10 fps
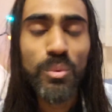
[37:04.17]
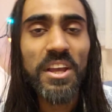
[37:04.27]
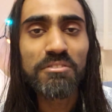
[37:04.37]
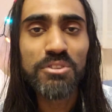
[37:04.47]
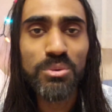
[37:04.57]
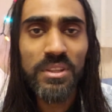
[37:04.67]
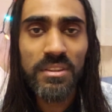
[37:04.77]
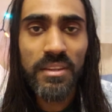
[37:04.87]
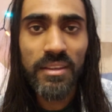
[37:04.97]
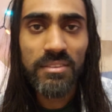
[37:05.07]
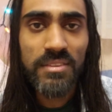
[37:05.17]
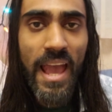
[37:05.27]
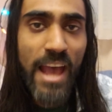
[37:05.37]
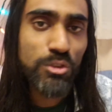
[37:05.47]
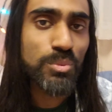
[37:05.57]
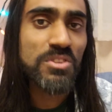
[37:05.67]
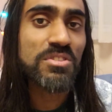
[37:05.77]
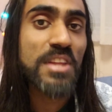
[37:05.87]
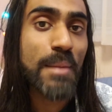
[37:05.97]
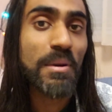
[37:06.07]
way of doing things. As we
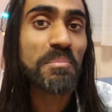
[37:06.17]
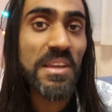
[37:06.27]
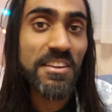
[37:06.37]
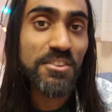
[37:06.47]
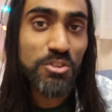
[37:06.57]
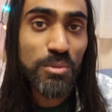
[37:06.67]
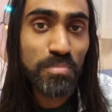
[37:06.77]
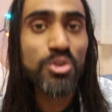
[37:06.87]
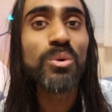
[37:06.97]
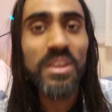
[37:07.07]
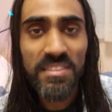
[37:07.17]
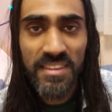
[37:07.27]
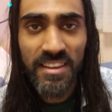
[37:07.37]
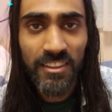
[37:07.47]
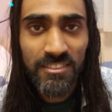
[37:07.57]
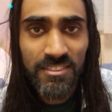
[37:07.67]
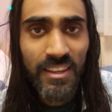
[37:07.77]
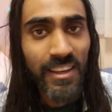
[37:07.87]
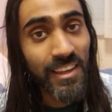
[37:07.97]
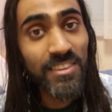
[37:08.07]
step up into doing things
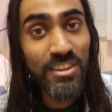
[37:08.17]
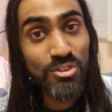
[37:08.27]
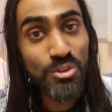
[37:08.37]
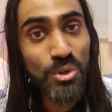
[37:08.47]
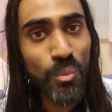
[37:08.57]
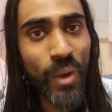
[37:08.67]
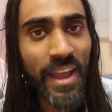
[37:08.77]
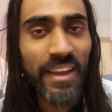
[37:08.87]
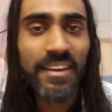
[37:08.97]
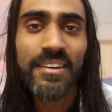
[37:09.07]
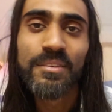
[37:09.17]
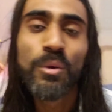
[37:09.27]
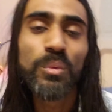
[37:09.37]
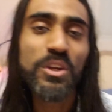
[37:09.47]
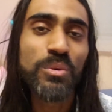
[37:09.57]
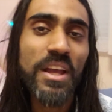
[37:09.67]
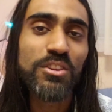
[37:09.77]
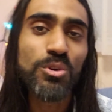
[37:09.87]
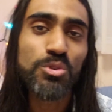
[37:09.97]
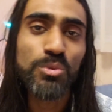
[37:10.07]
in this new way, we
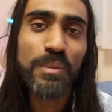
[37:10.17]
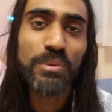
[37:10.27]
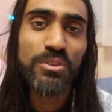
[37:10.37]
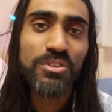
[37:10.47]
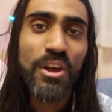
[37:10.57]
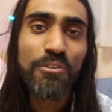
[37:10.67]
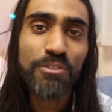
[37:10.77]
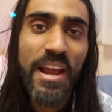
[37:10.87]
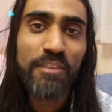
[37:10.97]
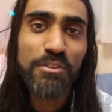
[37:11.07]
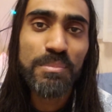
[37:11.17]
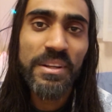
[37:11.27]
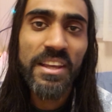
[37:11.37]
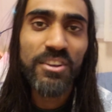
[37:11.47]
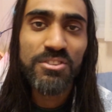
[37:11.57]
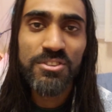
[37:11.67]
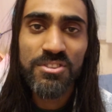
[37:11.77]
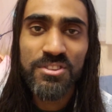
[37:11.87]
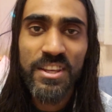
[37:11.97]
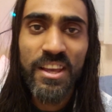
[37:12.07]
create those ripples for everybody else to
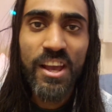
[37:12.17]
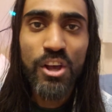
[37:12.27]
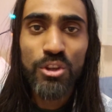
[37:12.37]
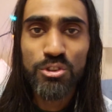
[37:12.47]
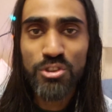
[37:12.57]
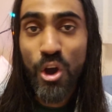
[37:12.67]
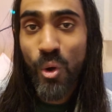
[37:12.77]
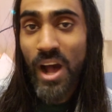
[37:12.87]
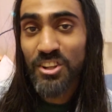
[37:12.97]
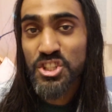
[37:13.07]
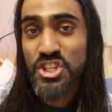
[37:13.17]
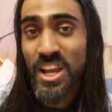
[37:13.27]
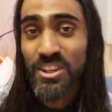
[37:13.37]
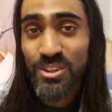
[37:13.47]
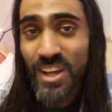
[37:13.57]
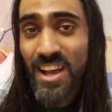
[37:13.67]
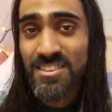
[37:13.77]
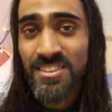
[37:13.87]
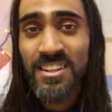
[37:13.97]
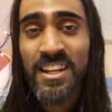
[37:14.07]
see. So I'll check you
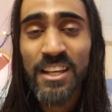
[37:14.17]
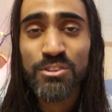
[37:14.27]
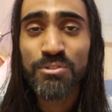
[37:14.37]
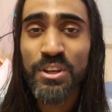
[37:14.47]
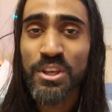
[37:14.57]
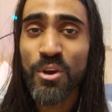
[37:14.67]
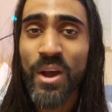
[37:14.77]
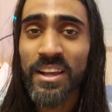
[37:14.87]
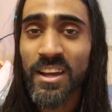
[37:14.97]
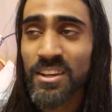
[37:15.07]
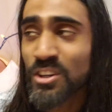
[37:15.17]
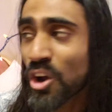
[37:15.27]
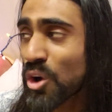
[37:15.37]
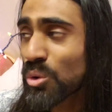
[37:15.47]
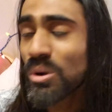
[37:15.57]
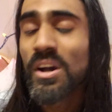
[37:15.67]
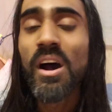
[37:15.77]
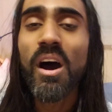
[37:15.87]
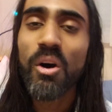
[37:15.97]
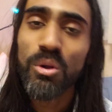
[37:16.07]
guys in the next video. I gotta go.
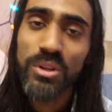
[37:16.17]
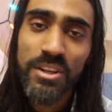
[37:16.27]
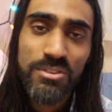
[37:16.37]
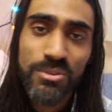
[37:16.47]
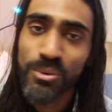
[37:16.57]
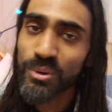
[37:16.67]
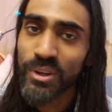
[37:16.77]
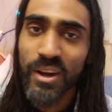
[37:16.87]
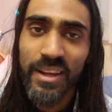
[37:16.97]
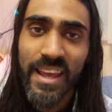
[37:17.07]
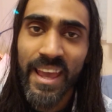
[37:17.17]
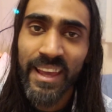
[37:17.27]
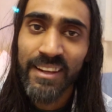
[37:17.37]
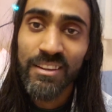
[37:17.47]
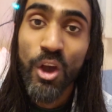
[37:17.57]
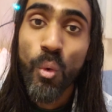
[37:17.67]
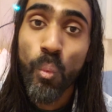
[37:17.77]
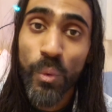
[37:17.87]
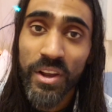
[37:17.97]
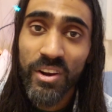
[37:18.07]
A whole lot's going on, and
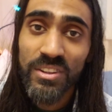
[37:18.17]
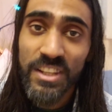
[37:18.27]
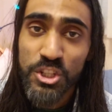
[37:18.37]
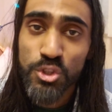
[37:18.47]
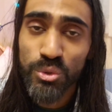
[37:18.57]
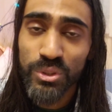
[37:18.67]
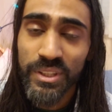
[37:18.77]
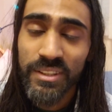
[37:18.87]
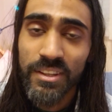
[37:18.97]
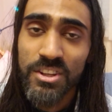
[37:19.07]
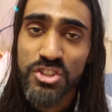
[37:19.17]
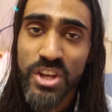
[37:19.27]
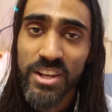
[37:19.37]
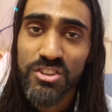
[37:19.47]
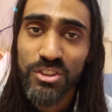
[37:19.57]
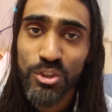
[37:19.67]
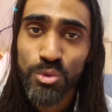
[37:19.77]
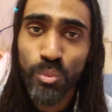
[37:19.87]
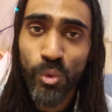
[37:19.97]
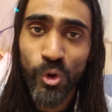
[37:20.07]
we are literally changing
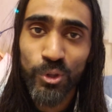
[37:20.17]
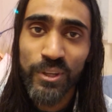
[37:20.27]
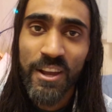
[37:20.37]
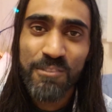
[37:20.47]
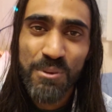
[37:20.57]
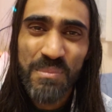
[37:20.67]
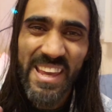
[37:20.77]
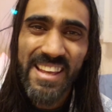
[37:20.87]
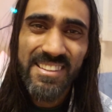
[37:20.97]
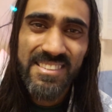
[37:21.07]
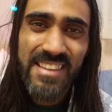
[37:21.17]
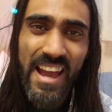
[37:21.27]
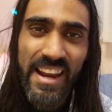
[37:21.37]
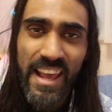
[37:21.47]
this world from the inside